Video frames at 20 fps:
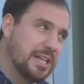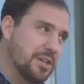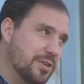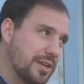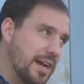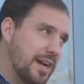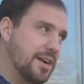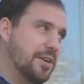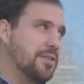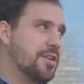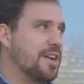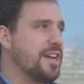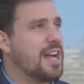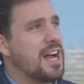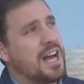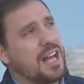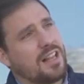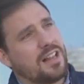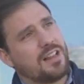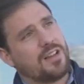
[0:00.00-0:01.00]
Yukari
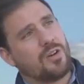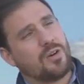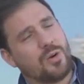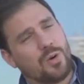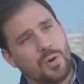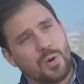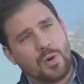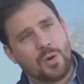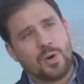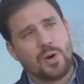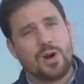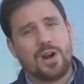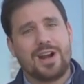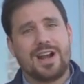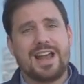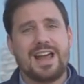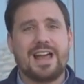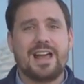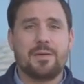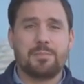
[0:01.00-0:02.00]
Royale or
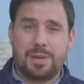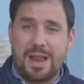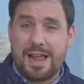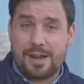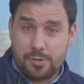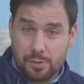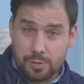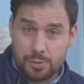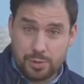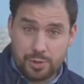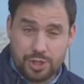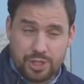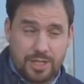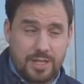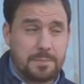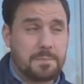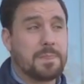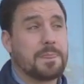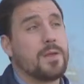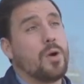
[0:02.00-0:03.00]
the Black Urushi
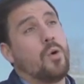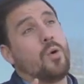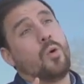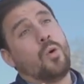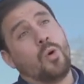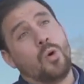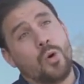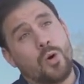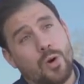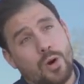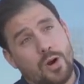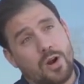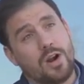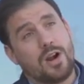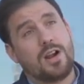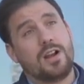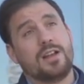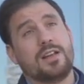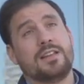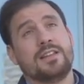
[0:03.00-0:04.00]

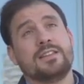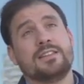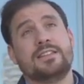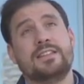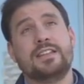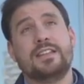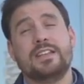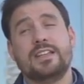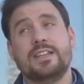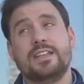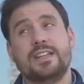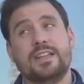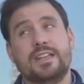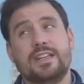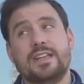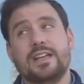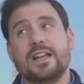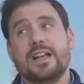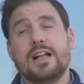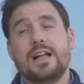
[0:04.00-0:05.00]
or the
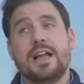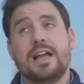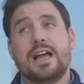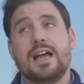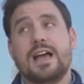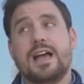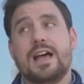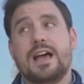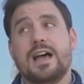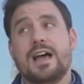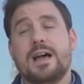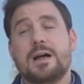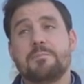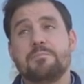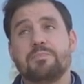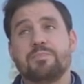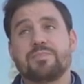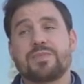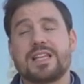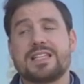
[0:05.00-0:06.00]

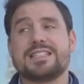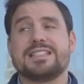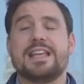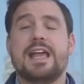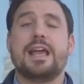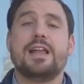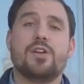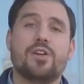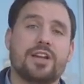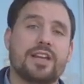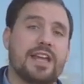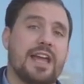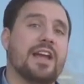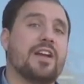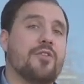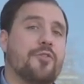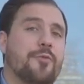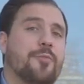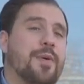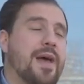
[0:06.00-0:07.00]
um, Sailor King
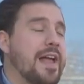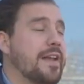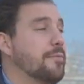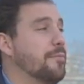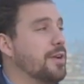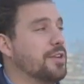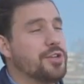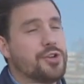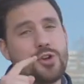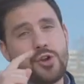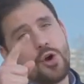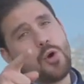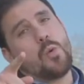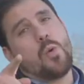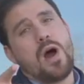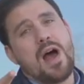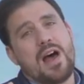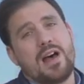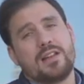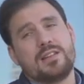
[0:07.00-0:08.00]
of Pen. But you know
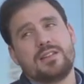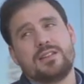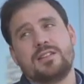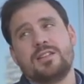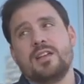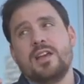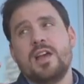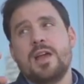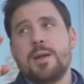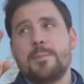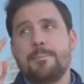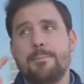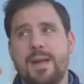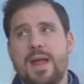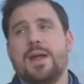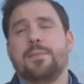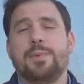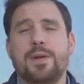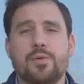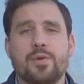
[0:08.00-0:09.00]
what?
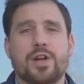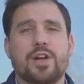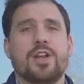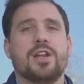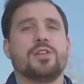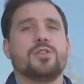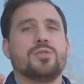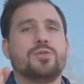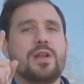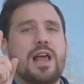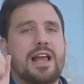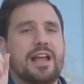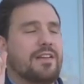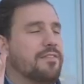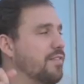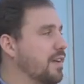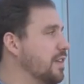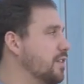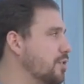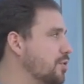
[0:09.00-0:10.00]
maybe we're gonna do like a video